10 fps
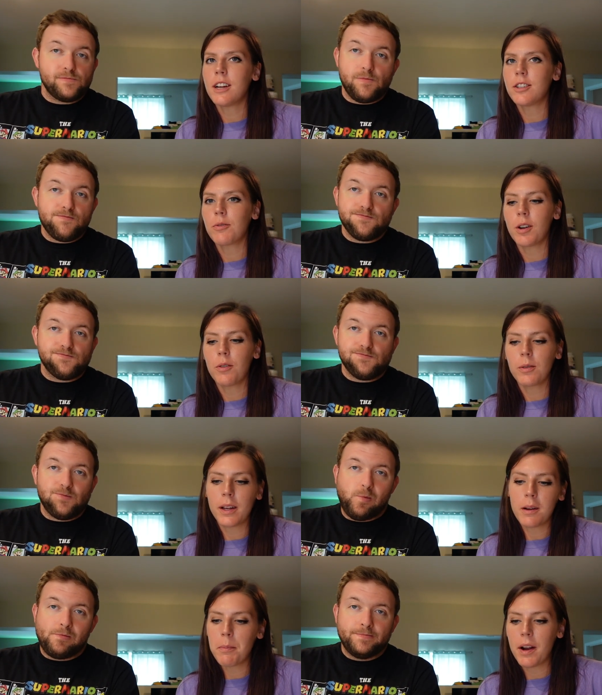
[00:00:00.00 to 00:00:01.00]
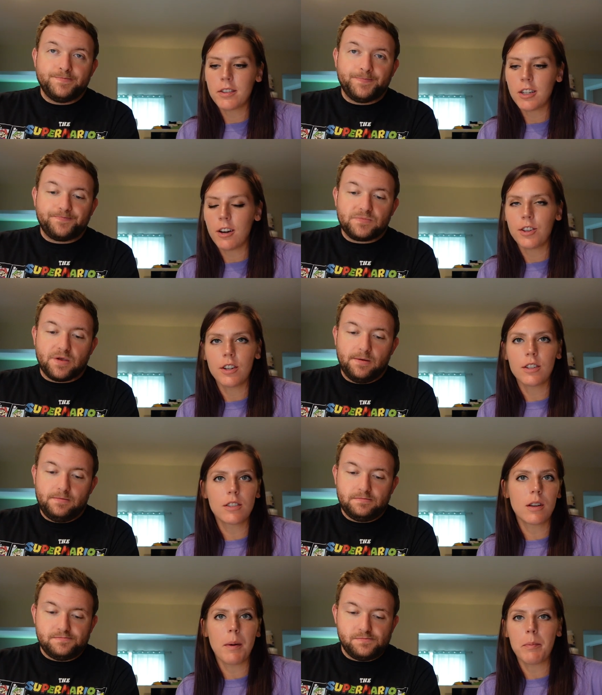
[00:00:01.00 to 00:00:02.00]
Speaker 1: I don't know like compared to
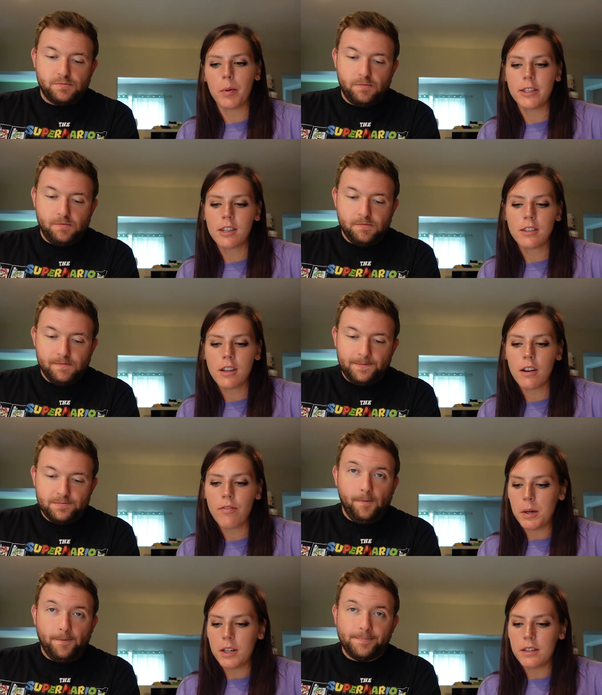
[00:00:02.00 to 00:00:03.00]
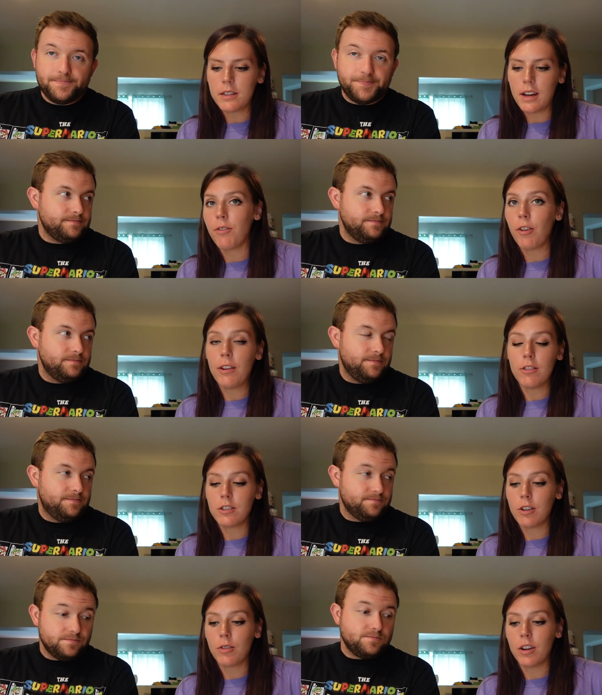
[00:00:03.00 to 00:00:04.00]
others about points and stuff. But the flavor
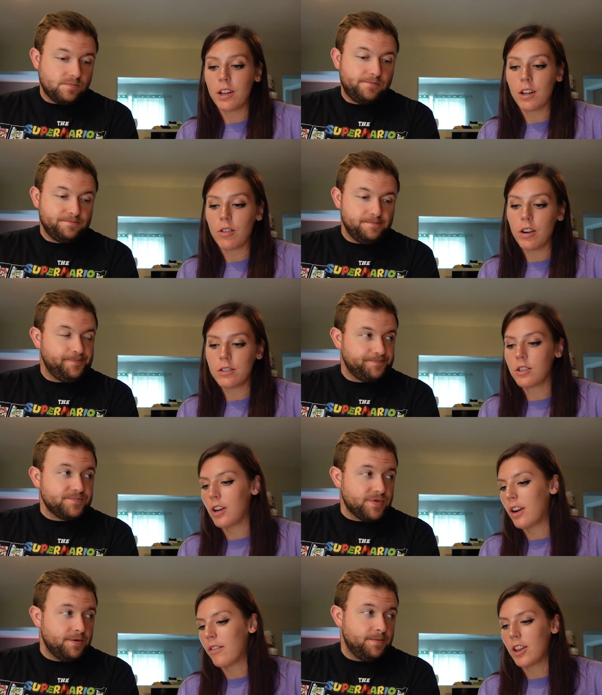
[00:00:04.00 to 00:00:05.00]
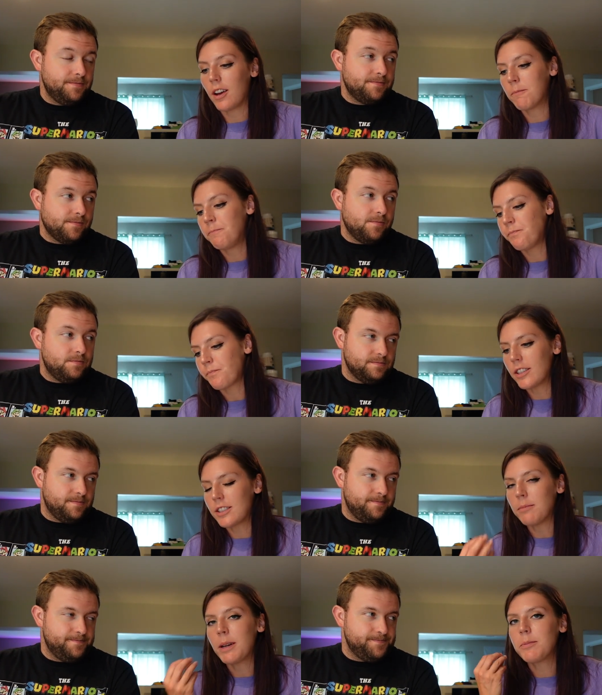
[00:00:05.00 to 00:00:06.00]
is so good, and the crunch and everything
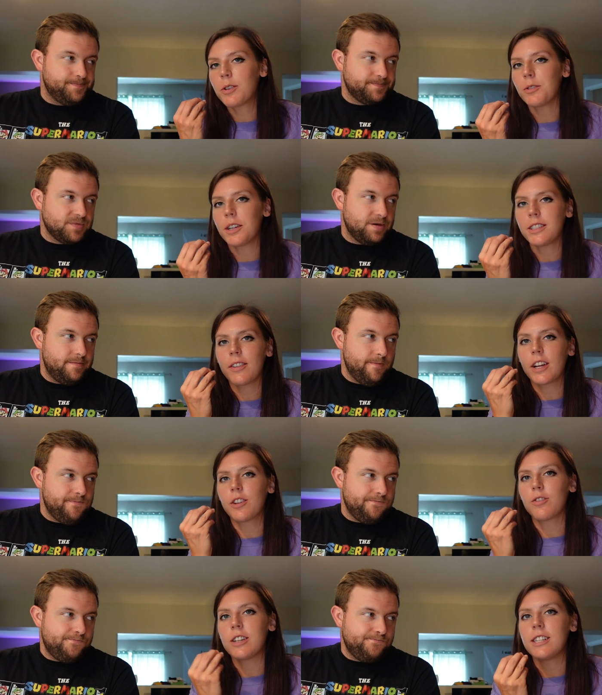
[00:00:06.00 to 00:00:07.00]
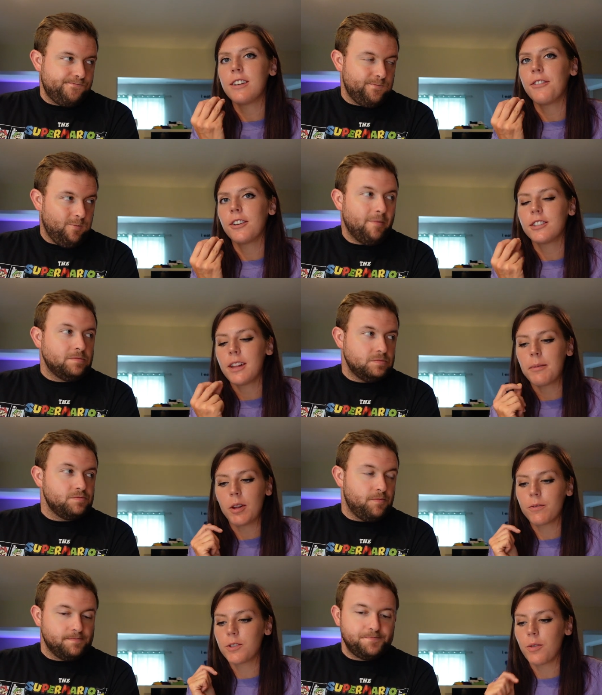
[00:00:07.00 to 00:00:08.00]
sometimes croutons have like a greasy feel to them and
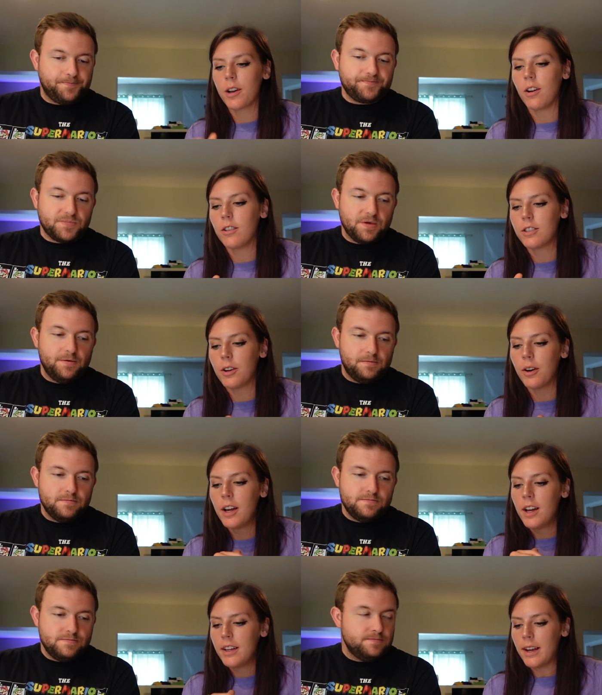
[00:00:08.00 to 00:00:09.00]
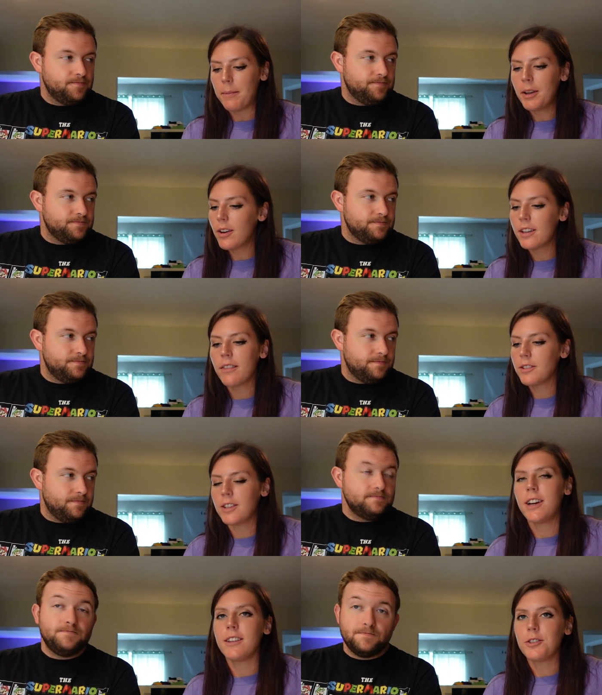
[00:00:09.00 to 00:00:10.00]
those don't at all. So yeah, I'm gonna go ahead and give those
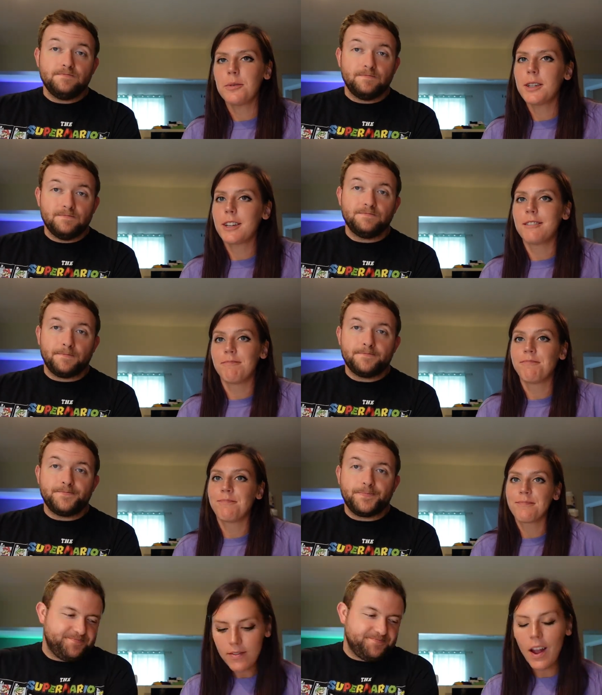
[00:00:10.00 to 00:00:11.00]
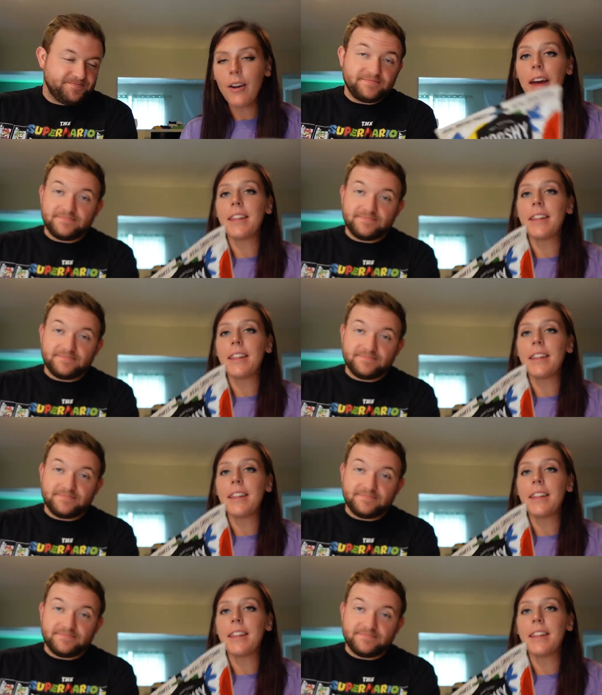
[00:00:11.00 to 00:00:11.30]
a nine. Those are really good. Okay,